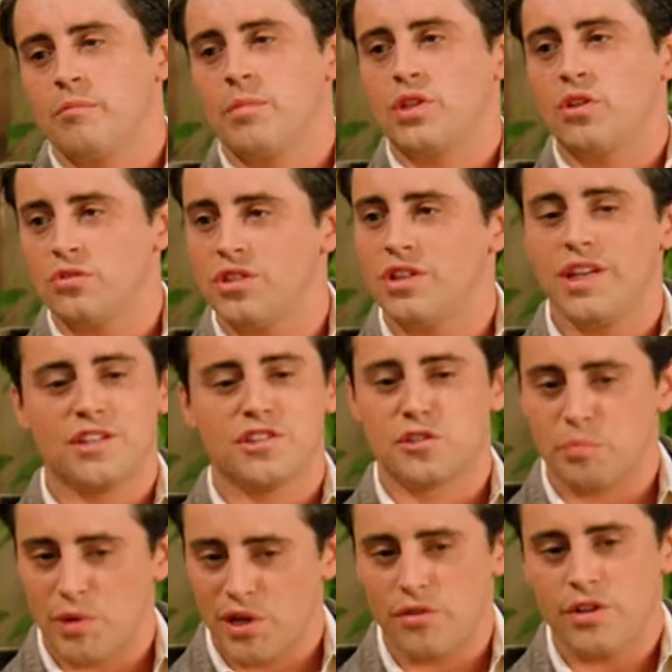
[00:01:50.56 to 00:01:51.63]
But don't you need
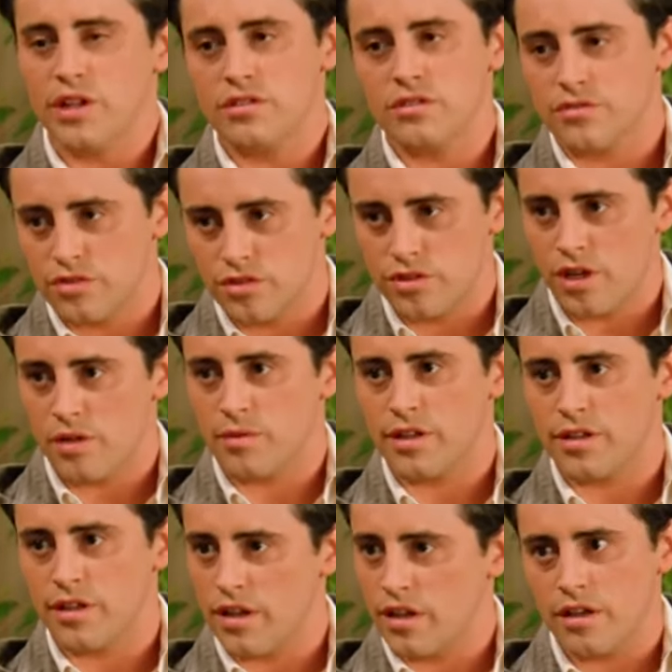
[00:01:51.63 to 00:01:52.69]
experience for a job
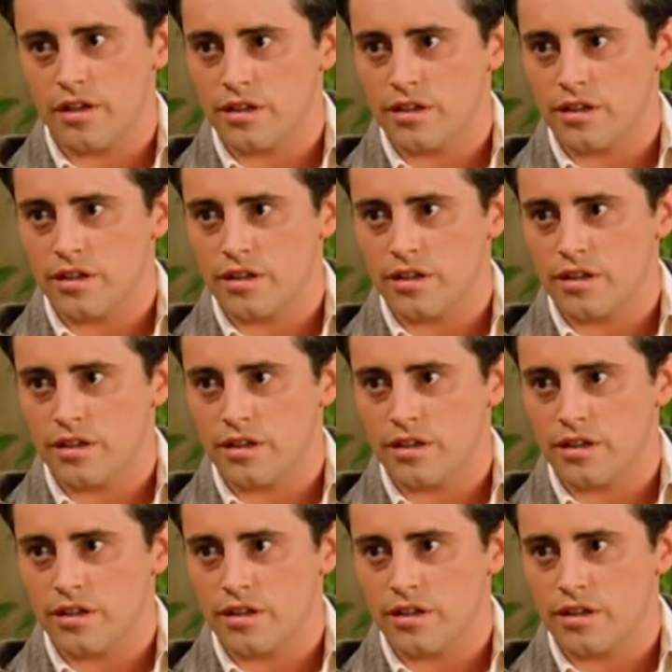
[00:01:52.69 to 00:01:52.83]
like that?